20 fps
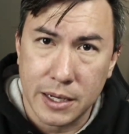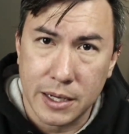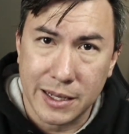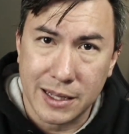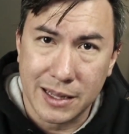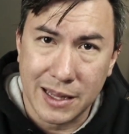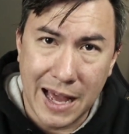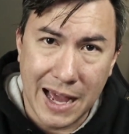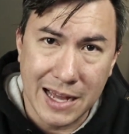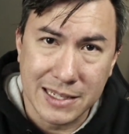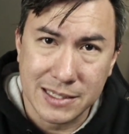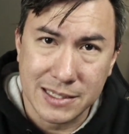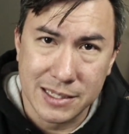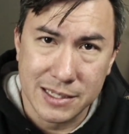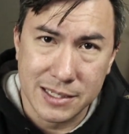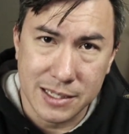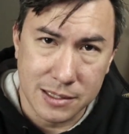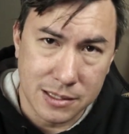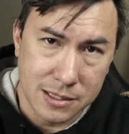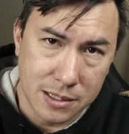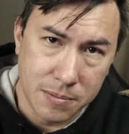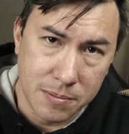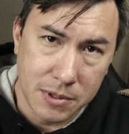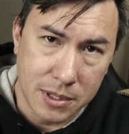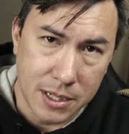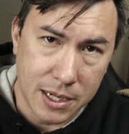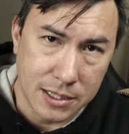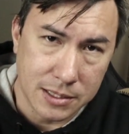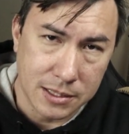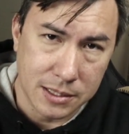classes and
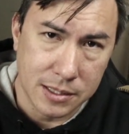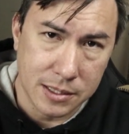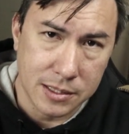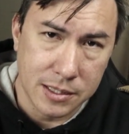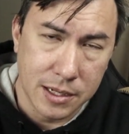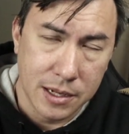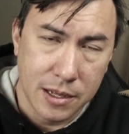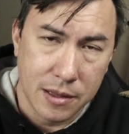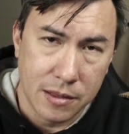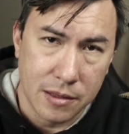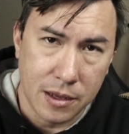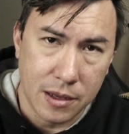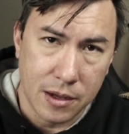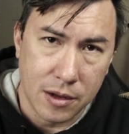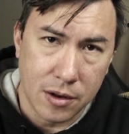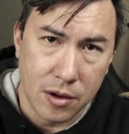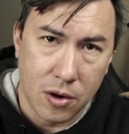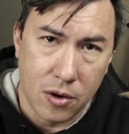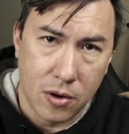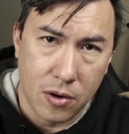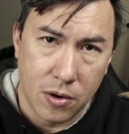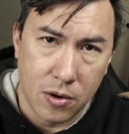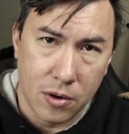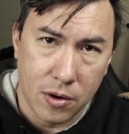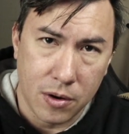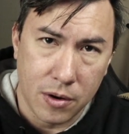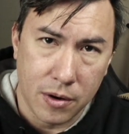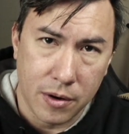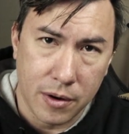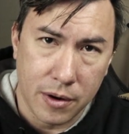subclasses that
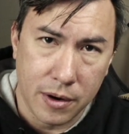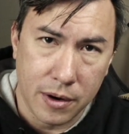are